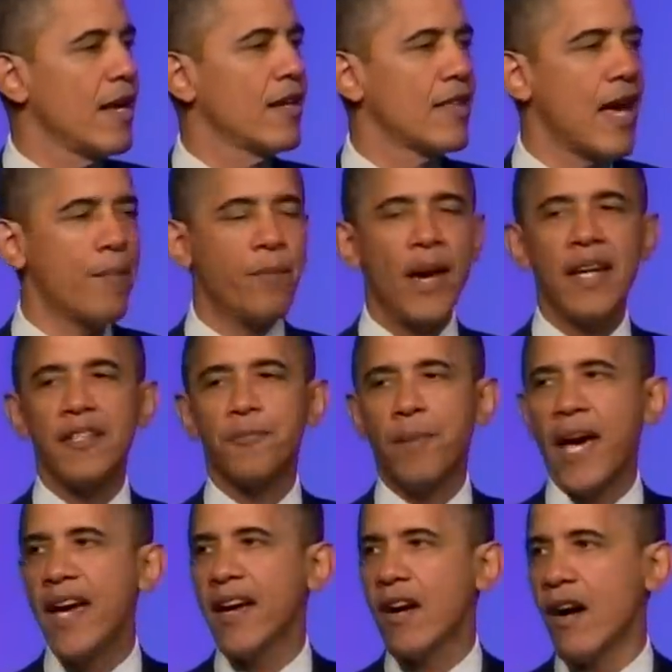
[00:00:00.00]
that bet is
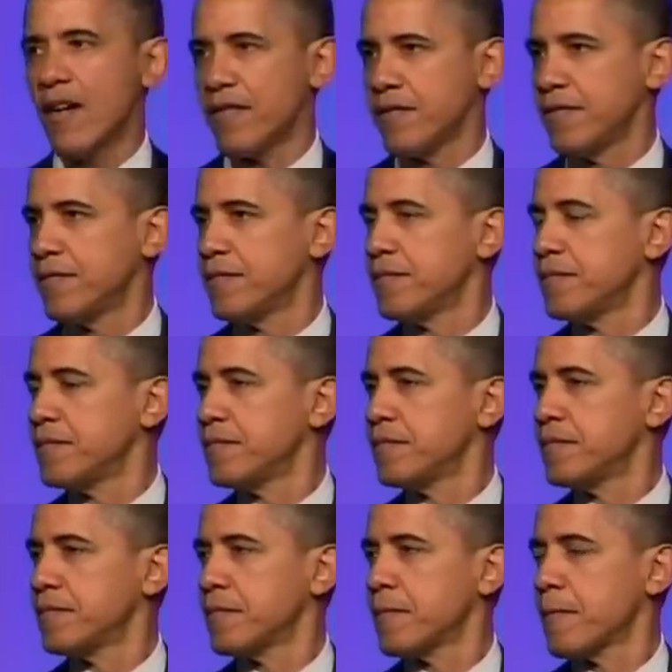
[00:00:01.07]
paying off.
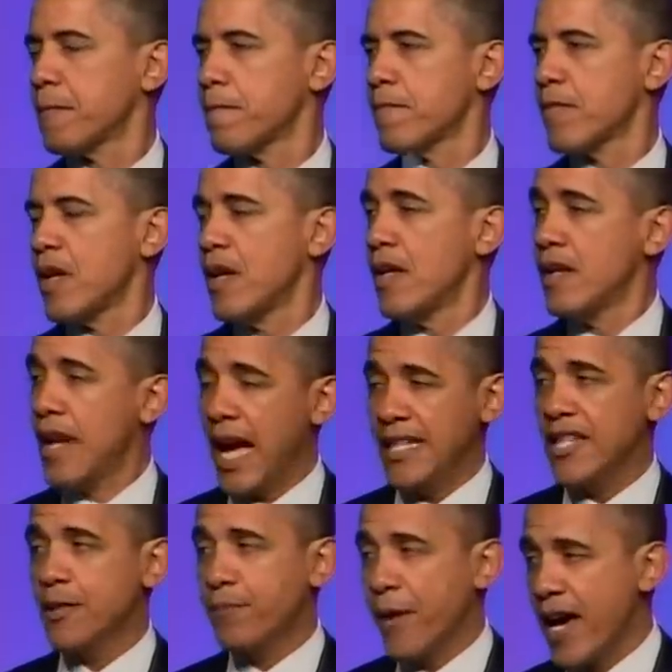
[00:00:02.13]
Not
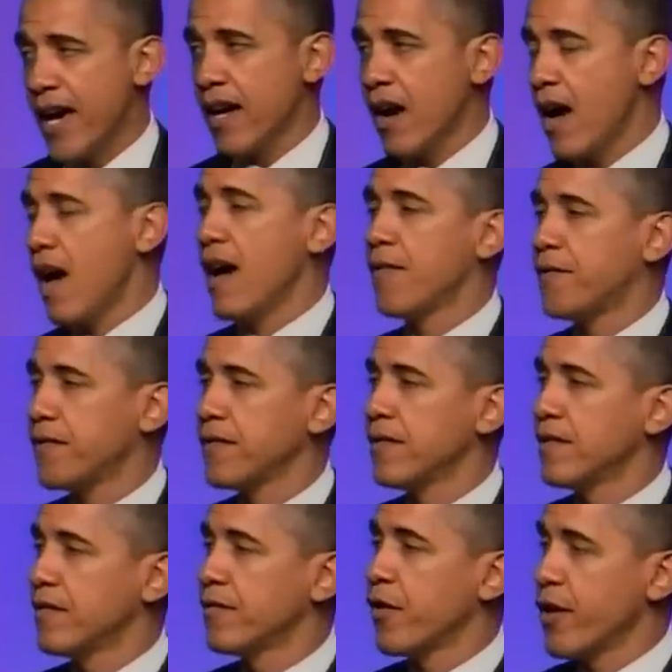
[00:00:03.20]
just paying off
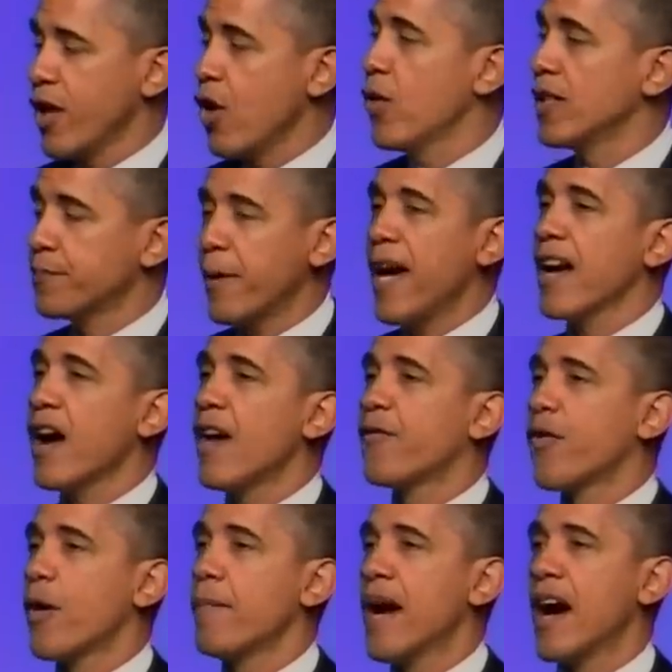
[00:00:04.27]
for you, it's paying off
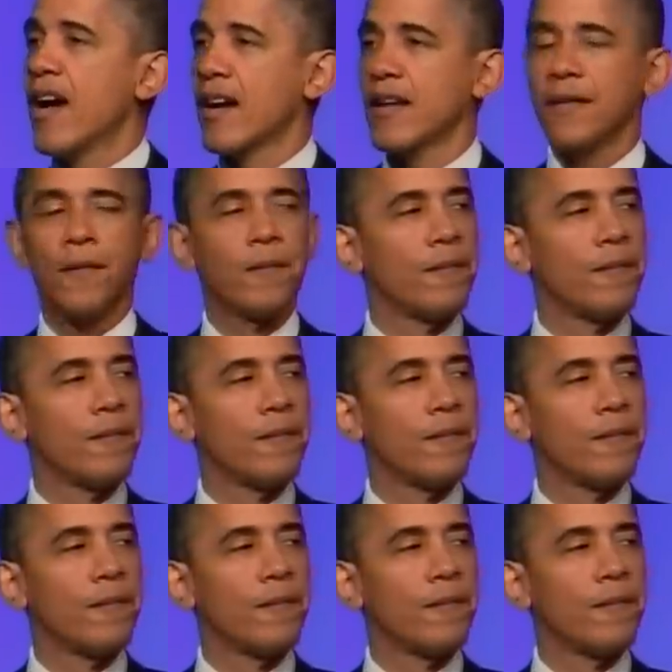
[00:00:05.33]
for America.